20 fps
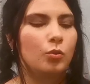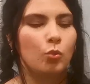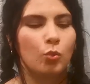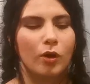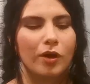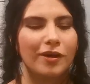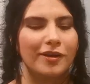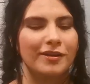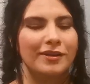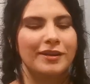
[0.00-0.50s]

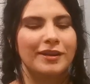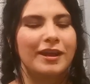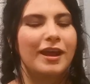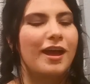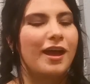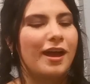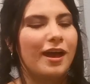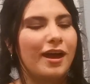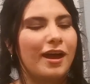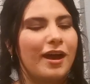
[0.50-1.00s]

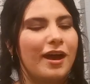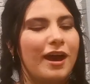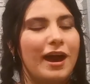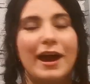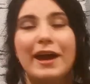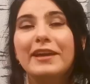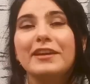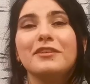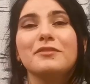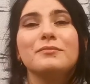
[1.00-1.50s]
One,
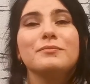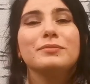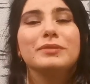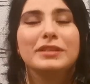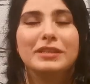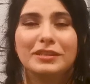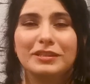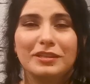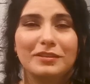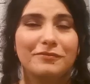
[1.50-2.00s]
I
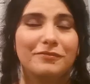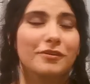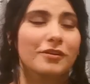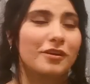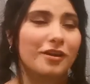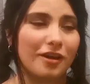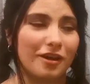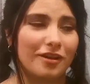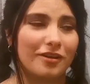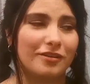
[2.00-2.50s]
completely
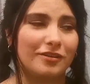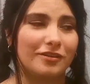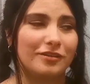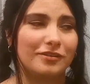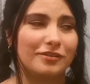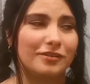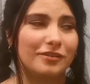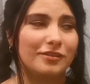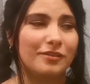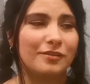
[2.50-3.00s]

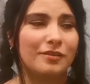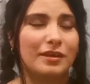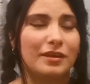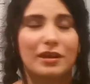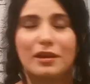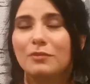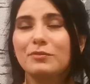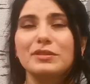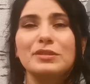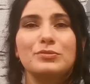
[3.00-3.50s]
forgot
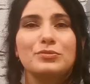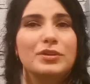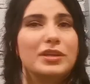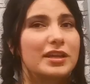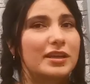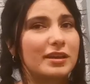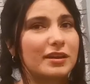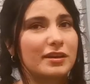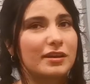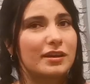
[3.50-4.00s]
that I was
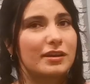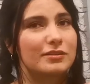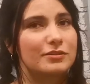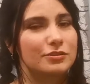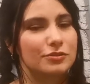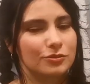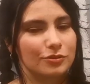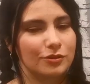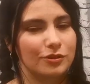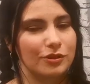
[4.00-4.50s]
reading a
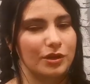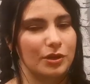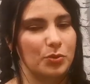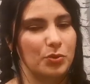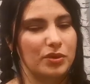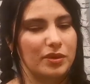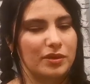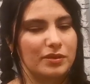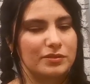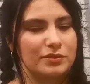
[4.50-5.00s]
story
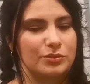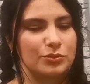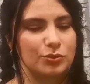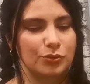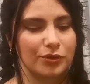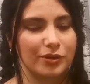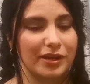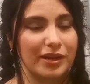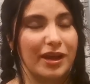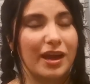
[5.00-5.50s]
within a
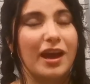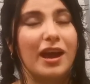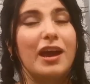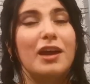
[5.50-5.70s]
story.